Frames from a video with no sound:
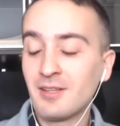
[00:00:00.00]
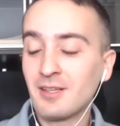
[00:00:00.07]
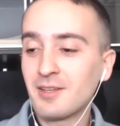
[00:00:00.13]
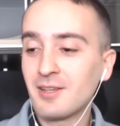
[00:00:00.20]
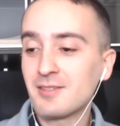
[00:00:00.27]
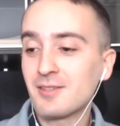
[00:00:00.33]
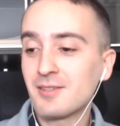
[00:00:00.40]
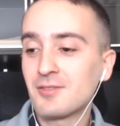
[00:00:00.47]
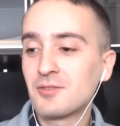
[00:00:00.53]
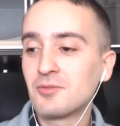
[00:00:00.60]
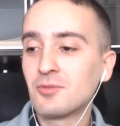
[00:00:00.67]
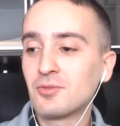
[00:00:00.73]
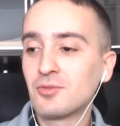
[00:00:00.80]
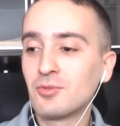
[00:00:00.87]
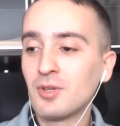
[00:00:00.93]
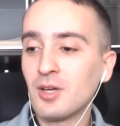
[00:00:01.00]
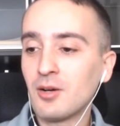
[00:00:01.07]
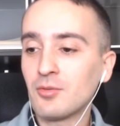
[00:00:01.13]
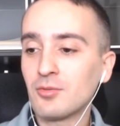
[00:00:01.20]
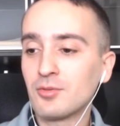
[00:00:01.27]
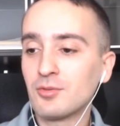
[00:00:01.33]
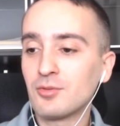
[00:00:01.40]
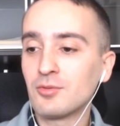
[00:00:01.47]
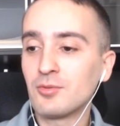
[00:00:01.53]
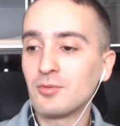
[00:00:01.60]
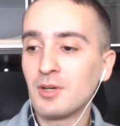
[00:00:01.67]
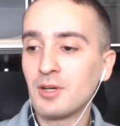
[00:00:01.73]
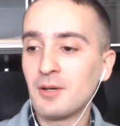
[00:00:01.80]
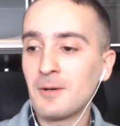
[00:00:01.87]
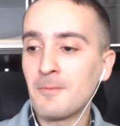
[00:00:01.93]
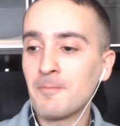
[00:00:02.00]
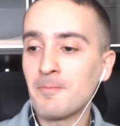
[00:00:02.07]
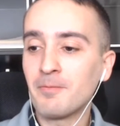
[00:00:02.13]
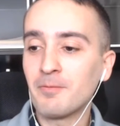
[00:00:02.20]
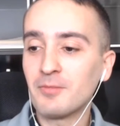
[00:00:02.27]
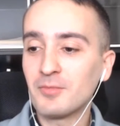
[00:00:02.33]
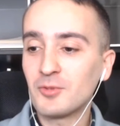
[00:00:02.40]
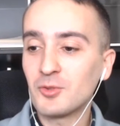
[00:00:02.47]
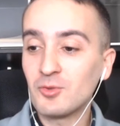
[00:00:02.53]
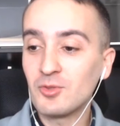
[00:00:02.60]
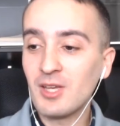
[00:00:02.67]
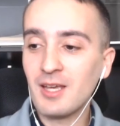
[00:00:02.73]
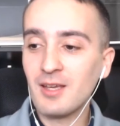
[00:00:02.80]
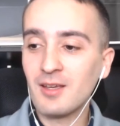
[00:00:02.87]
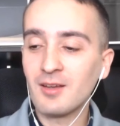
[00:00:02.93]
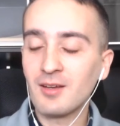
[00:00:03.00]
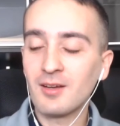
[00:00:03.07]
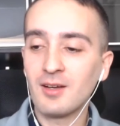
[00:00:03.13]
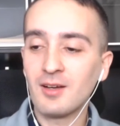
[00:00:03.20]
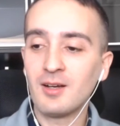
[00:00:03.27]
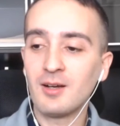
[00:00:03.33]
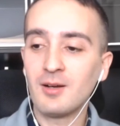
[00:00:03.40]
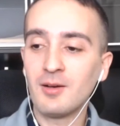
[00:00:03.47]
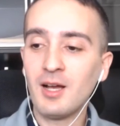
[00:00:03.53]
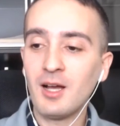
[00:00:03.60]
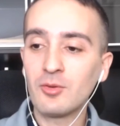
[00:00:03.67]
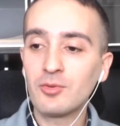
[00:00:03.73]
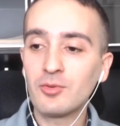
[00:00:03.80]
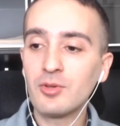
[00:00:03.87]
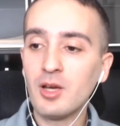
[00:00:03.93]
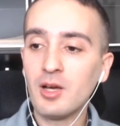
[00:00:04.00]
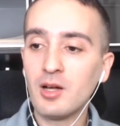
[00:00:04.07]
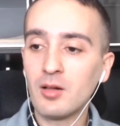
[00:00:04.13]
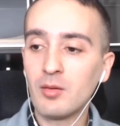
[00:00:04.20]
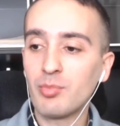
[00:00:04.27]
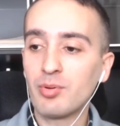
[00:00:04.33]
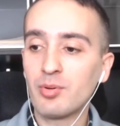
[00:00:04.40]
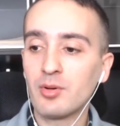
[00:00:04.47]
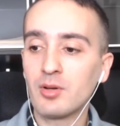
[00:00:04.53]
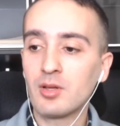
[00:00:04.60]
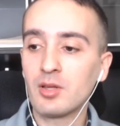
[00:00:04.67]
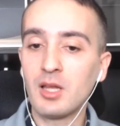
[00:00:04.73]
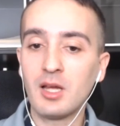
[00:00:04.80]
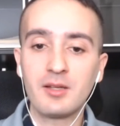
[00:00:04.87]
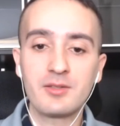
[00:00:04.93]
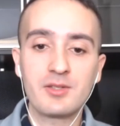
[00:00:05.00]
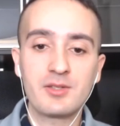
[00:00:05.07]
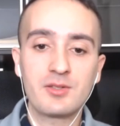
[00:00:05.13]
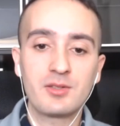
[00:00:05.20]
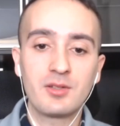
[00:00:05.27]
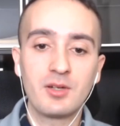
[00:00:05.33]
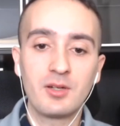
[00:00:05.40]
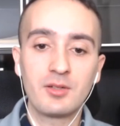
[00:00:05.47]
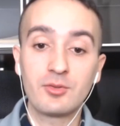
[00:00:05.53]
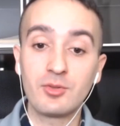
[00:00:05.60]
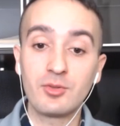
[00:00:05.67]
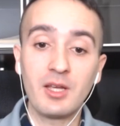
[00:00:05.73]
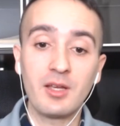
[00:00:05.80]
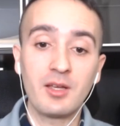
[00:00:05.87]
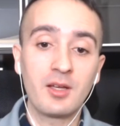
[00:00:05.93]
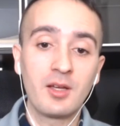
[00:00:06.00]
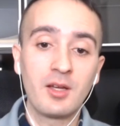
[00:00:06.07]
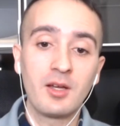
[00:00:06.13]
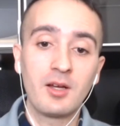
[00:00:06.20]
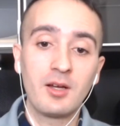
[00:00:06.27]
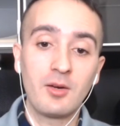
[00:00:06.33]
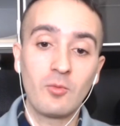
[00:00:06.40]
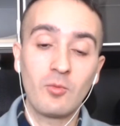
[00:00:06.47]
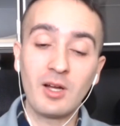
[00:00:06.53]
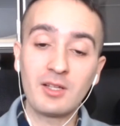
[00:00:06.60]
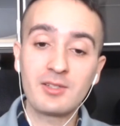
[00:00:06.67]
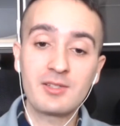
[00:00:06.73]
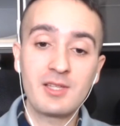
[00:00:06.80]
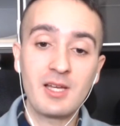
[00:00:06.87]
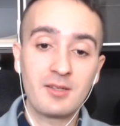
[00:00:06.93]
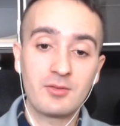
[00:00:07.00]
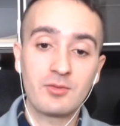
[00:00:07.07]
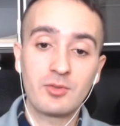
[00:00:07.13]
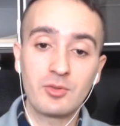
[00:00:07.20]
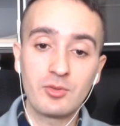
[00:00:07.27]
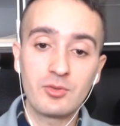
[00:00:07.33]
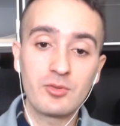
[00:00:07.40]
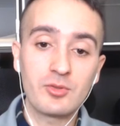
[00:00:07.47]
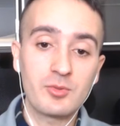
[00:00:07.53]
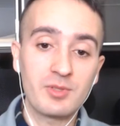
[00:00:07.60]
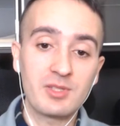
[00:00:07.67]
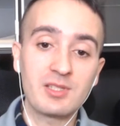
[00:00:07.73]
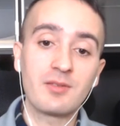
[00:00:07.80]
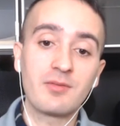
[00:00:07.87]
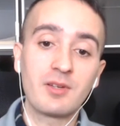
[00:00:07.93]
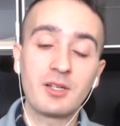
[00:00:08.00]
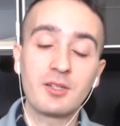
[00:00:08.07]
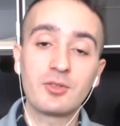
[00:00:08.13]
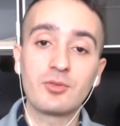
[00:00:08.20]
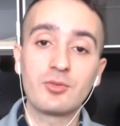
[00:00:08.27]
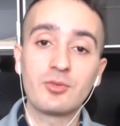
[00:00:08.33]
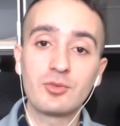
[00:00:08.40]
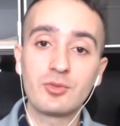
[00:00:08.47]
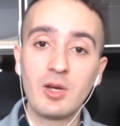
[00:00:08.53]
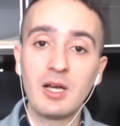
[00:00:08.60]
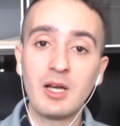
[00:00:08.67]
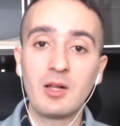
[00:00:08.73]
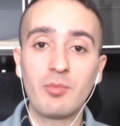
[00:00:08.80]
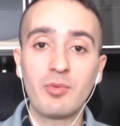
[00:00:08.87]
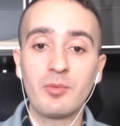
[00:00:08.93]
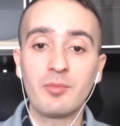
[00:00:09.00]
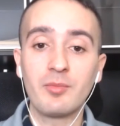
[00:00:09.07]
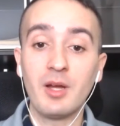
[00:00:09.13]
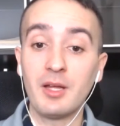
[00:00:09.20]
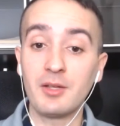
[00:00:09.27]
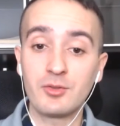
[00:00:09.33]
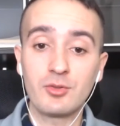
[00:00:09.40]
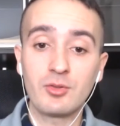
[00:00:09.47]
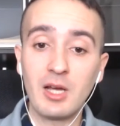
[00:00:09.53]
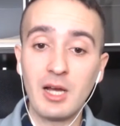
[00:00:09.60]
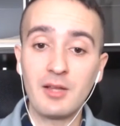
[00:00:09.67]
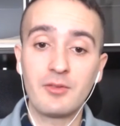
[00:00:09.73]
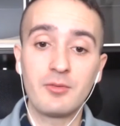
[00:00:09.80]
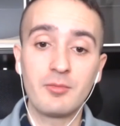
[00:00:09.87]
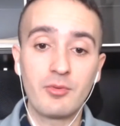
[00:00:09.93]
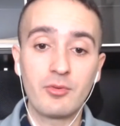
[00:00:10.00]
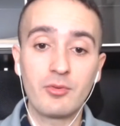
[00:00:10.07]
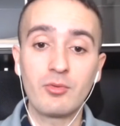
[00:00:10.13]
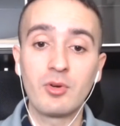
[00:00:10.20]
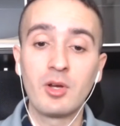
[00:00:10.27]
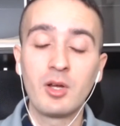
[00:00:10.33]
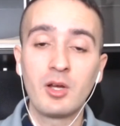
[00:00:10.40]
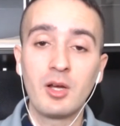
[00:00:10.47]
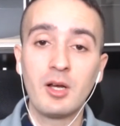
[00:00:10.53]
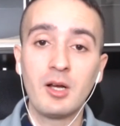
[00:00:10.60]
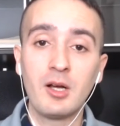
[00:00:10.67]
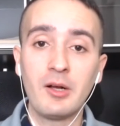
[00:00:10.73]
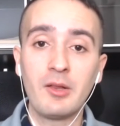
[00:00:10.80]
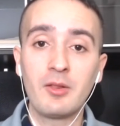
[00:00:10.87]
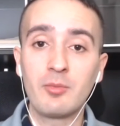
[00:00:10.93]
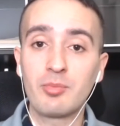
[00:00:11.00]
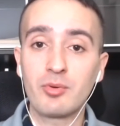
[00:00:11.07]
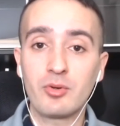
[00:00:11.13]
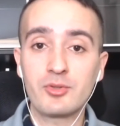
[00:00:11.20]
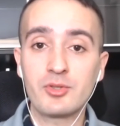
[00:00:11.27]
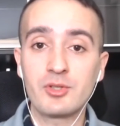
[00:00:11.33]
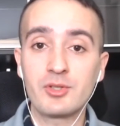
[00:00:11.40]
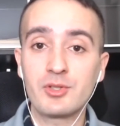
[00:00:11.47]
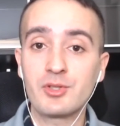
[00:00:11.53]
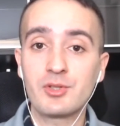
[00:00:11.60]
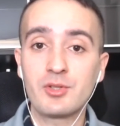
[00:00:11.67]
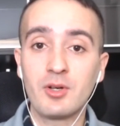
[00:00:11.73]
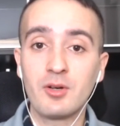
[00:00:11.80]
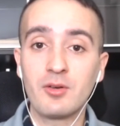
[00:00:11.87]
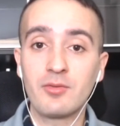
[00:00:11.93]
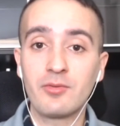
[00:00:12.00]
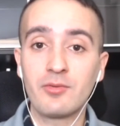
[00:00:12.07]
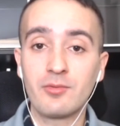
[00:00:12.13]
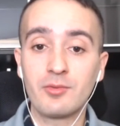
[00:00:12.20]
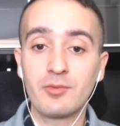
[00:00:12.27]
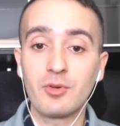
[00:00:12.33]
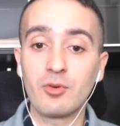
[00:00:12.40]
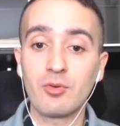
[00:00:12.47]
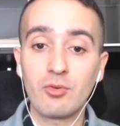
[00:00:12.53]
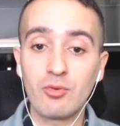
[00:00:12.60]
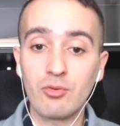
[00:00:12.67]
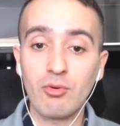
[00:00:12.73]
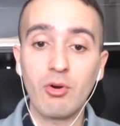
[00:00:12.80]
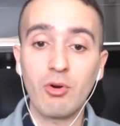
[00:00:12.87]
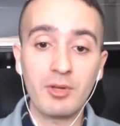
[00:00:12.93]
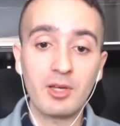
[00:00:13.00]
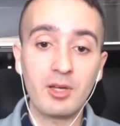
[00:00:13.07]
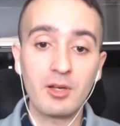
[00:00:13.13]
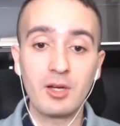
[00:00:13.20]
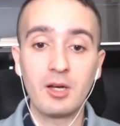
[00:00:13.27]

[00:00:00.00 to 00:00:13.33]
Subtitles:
gets us to now, to today. How do you help clients today? What is that you do specifically to help them and to guide them through the process of growing